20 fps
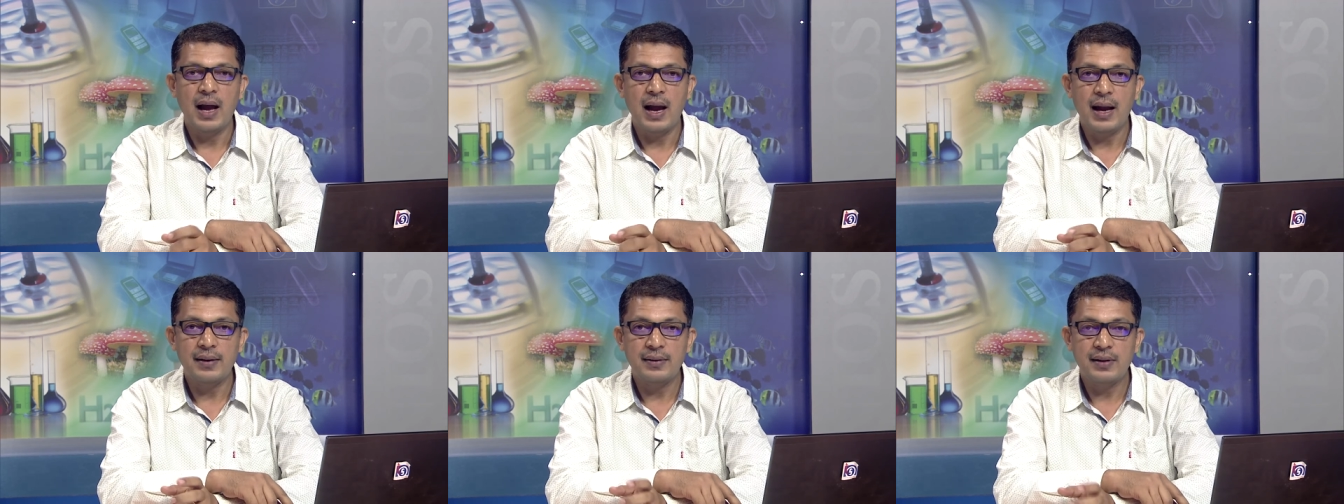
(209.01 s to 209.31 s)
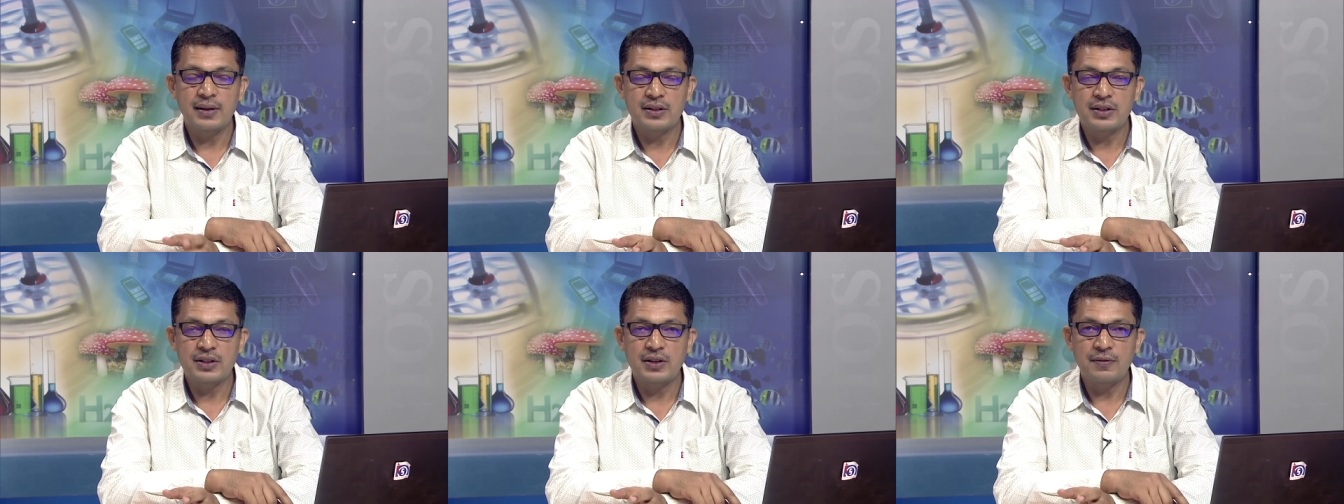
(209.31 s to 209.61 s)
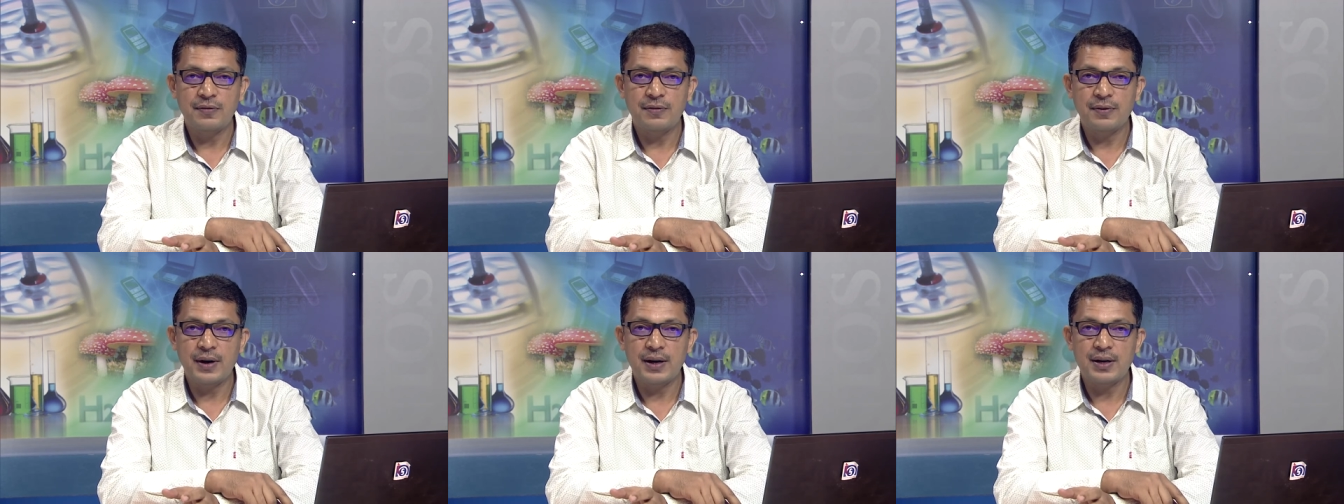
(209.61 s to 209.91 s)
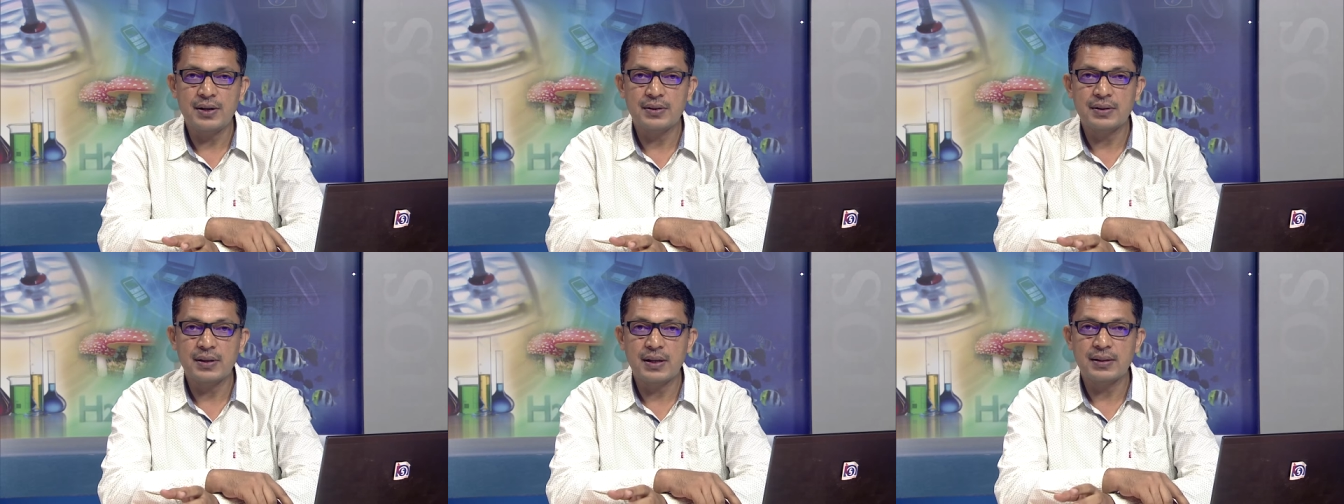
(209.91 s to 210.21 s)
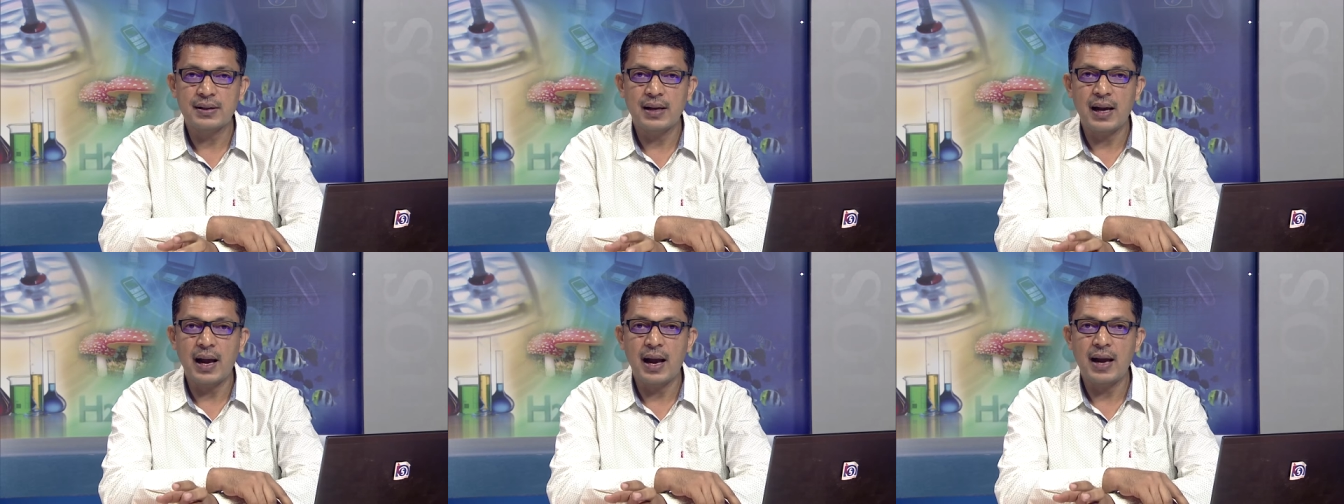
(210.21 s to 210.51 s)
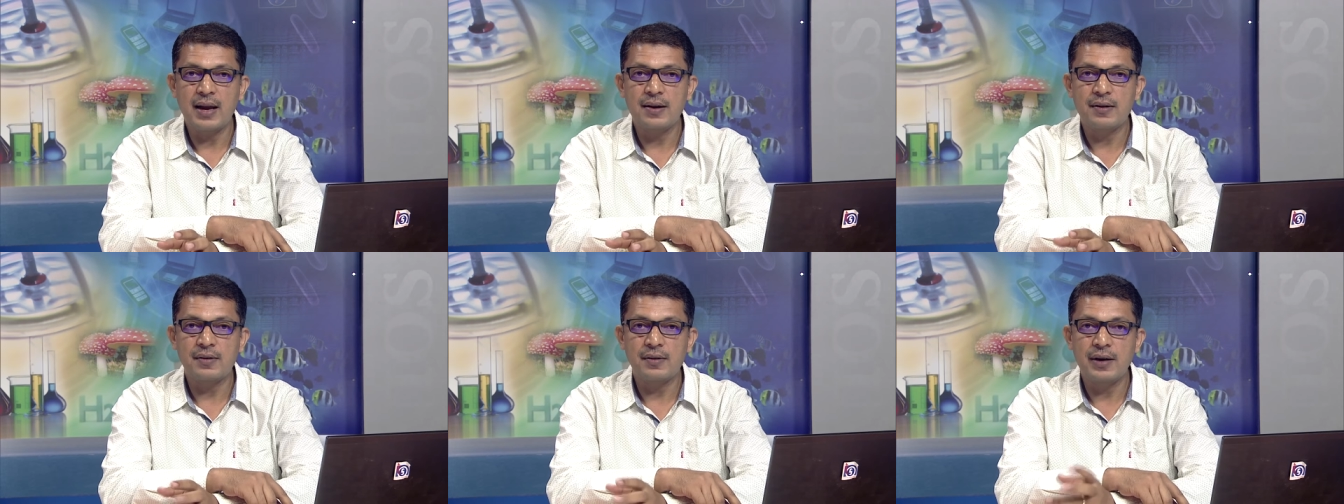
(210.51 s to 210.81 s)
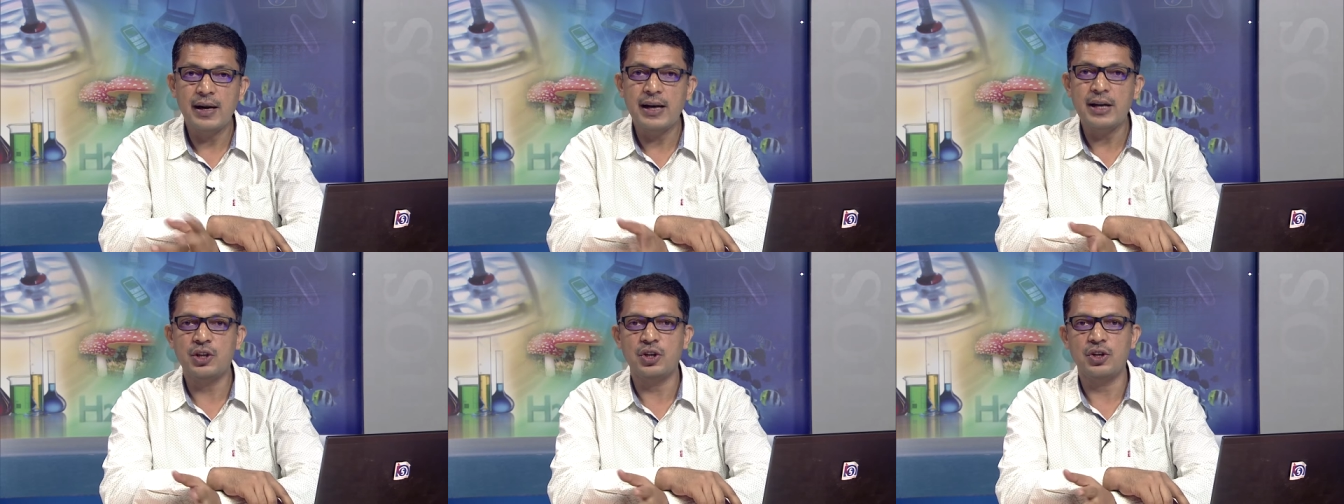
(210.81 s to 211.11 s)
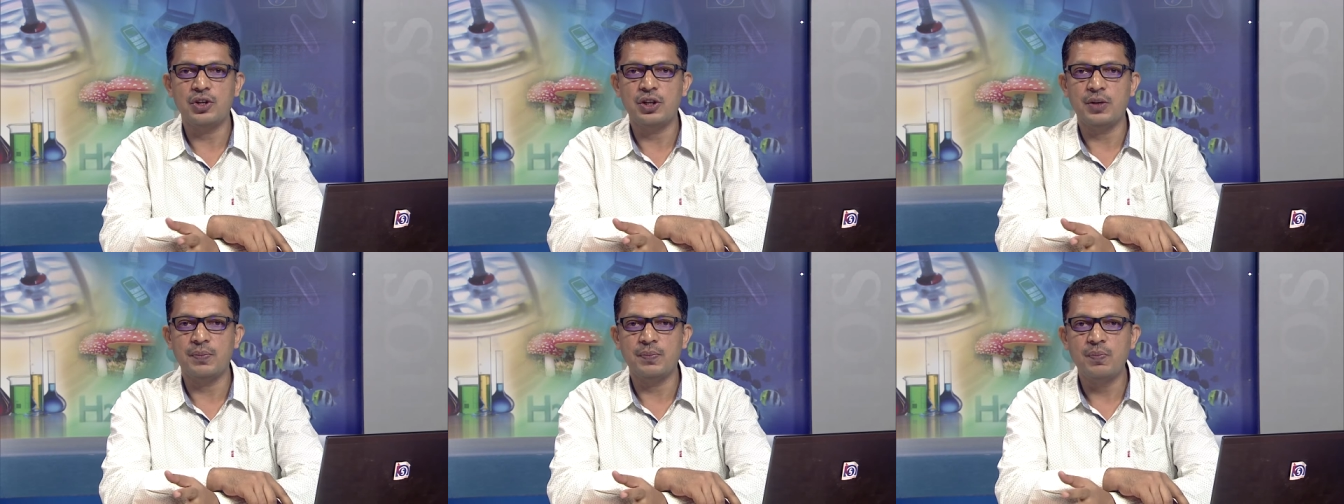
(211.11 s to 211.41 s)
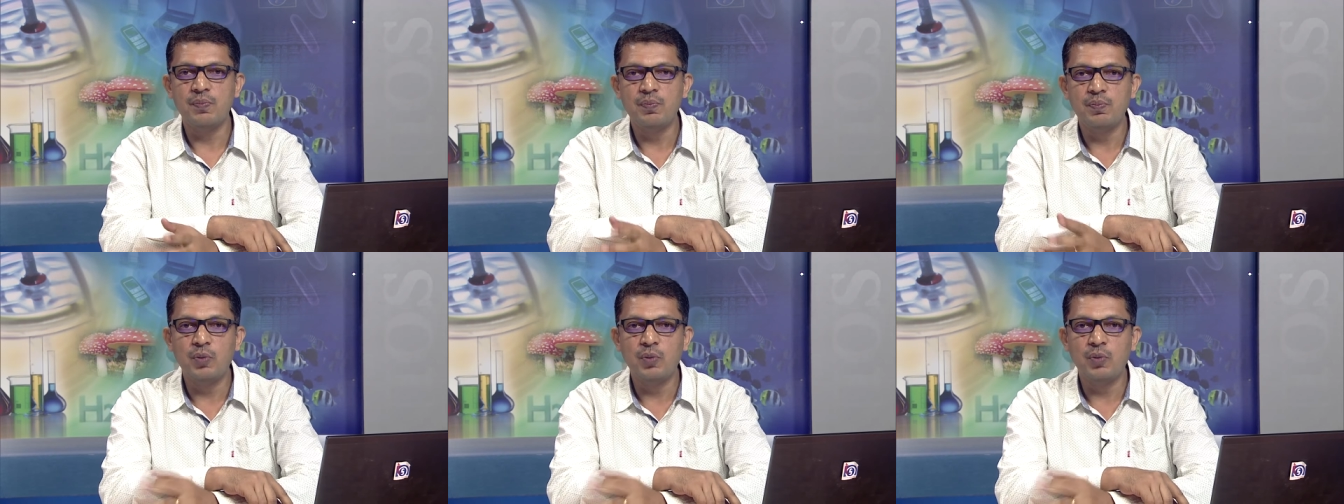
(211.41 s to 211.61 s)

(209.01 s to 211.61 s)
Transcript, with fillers: And these differences and relationship,